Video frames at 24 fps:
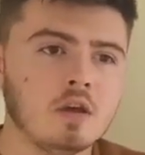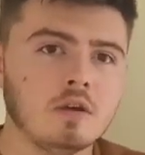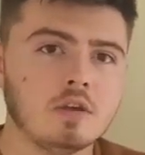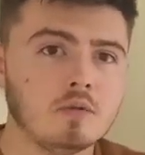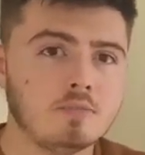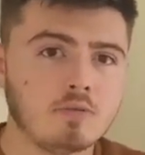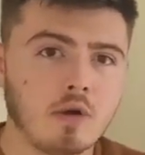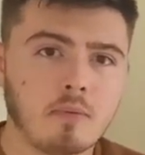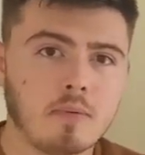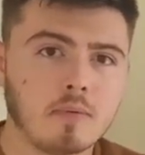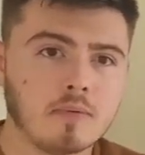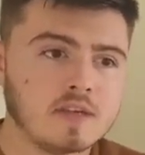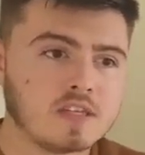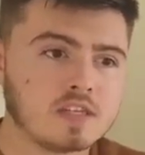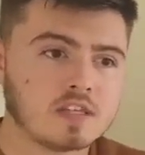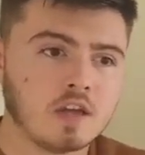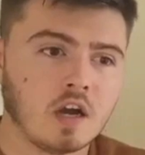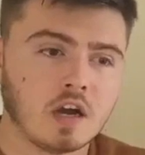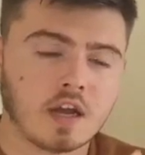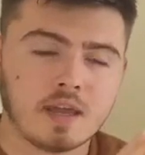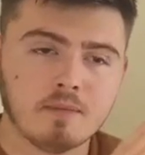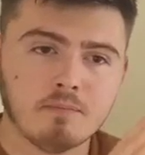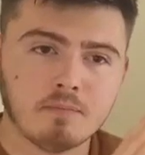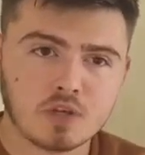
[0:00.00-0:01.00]
You're probably
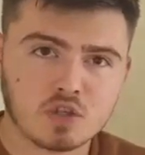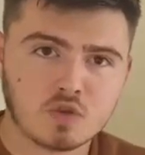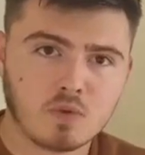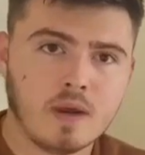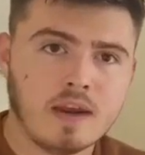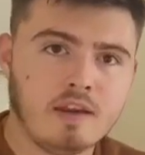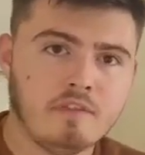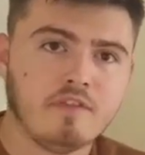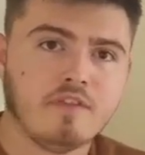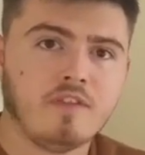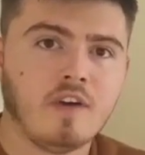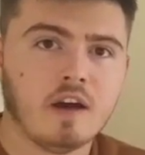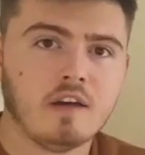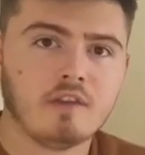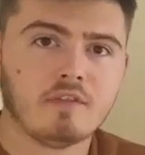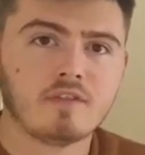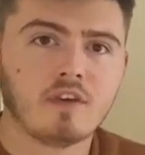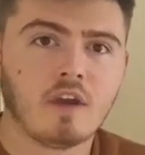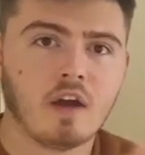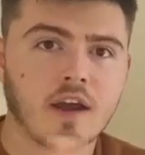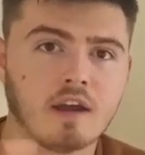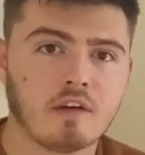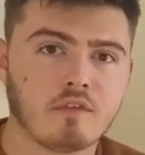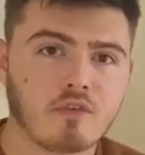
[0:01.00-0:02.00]
stuck in between fight or
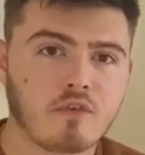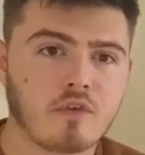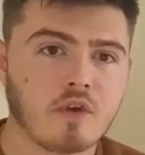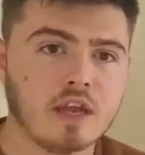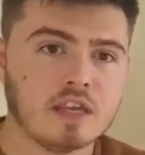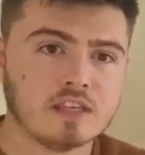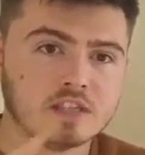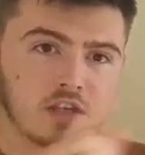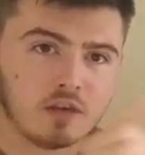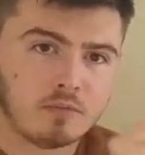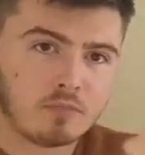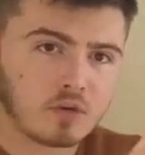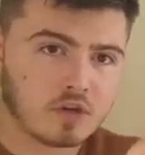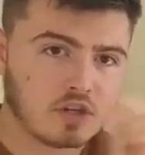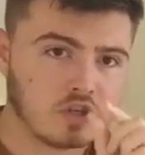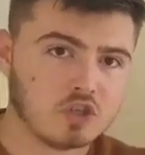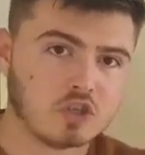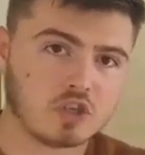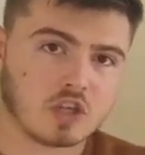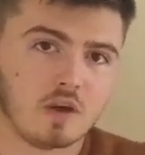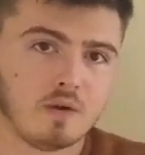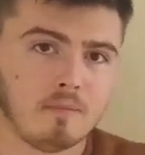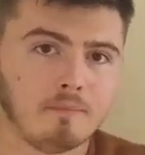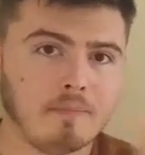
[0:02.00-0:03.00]
flight and freeze, and your body's
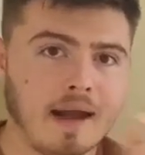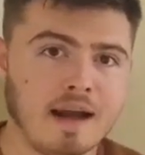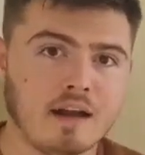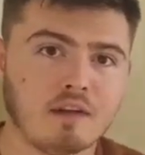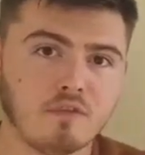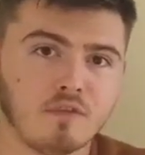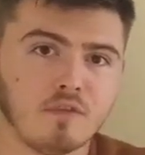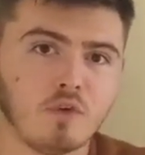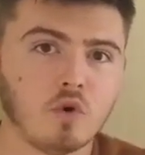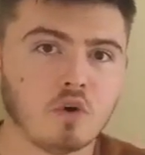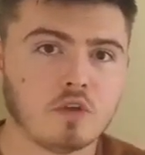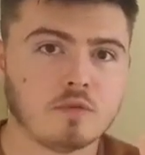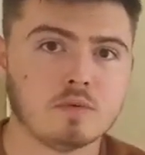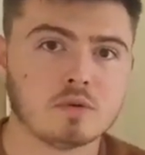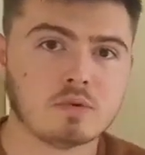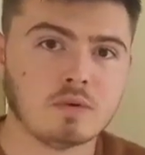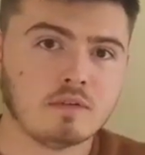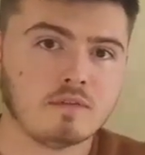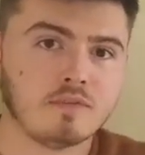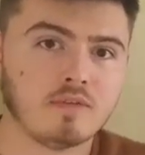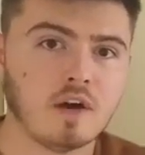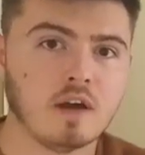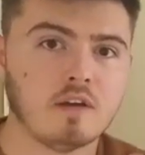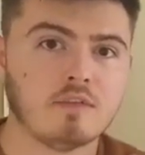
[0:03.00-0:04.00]
just going back and forth
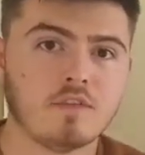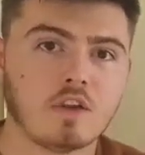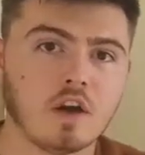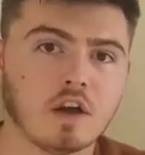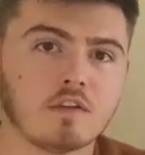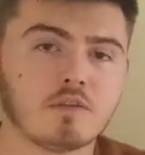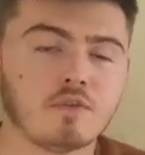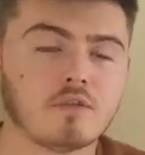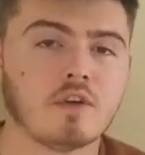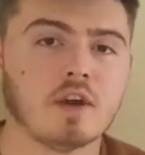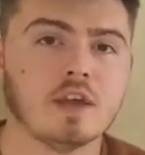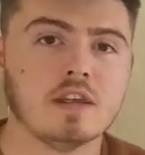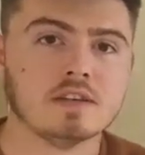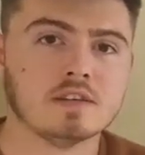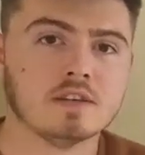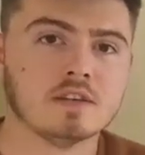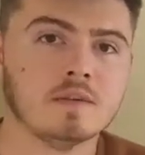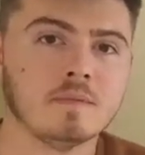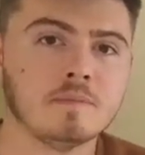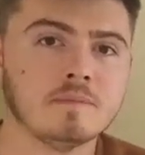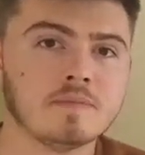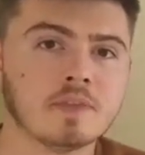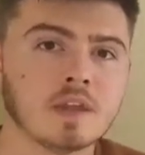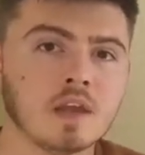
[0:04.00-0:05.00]
between fight or flight and freeze.
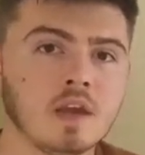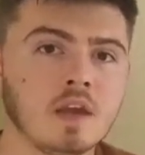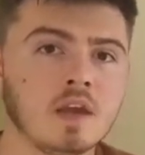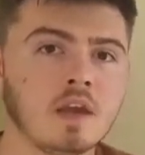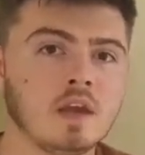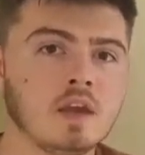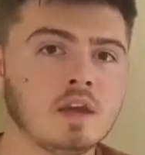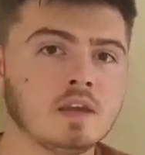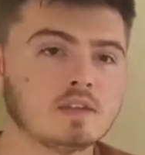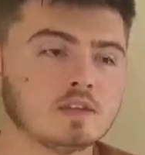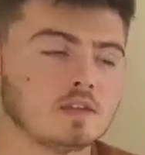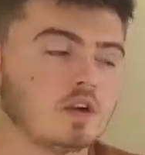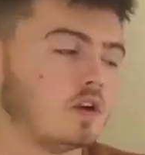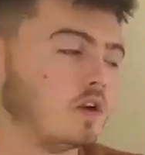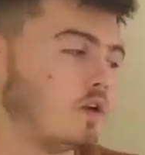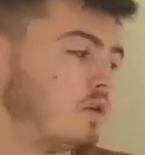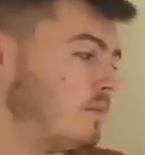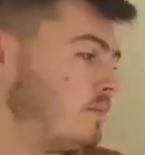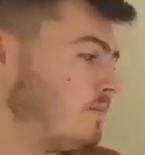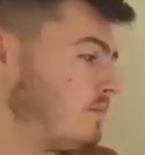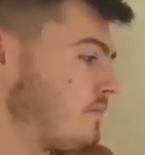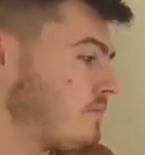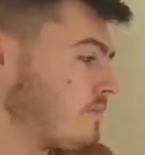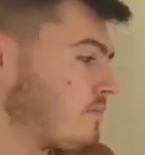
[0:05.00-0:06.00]
So